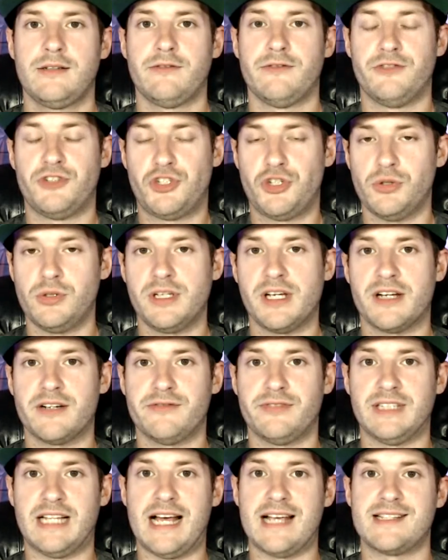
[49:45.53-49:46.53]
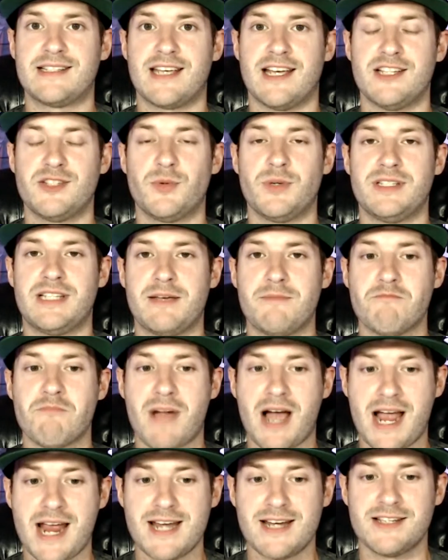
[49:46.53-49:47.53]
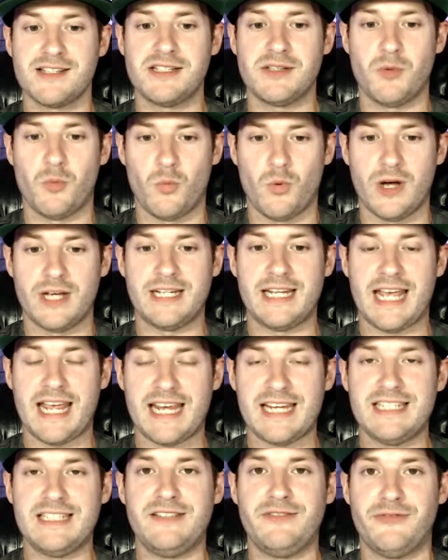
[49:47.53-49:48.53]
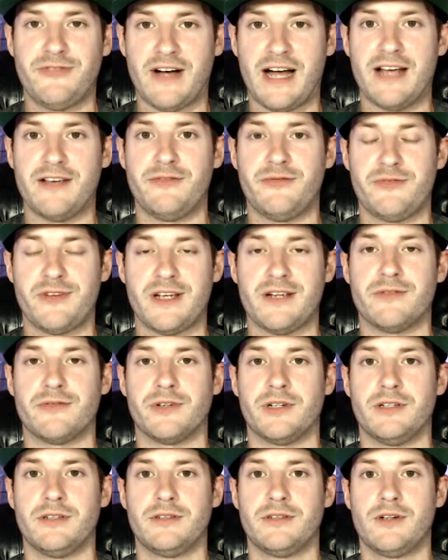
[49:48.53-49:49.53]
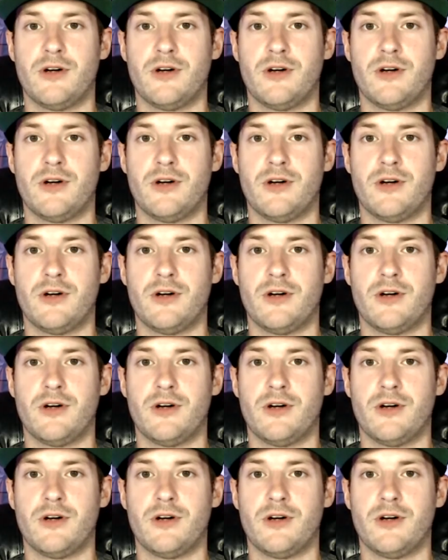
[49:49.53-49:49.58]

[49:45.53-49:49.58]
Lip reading: Juliana Velasquez was a minus 185 favorite